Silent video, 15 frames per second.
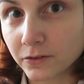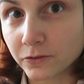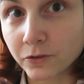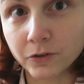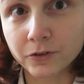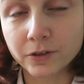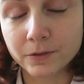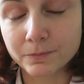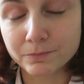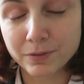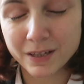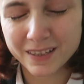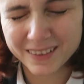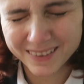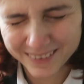No,
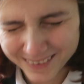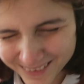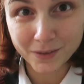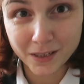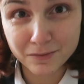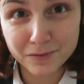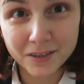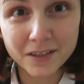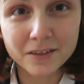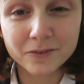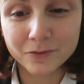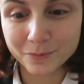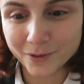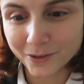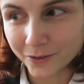Black Friday is
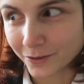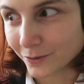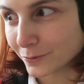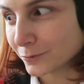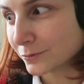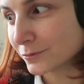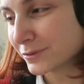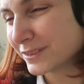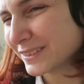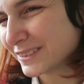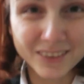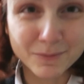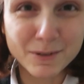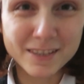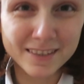tomorrow. Oof.
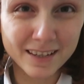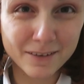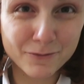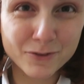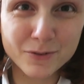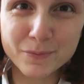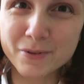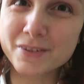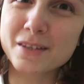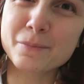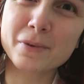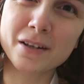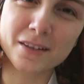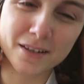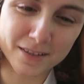So it means I have to put the
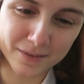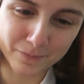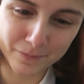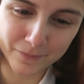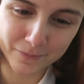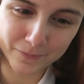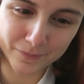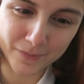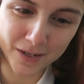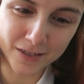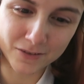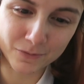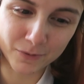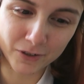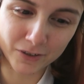products by
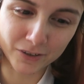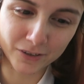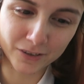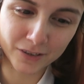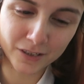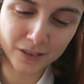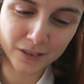tomorrow.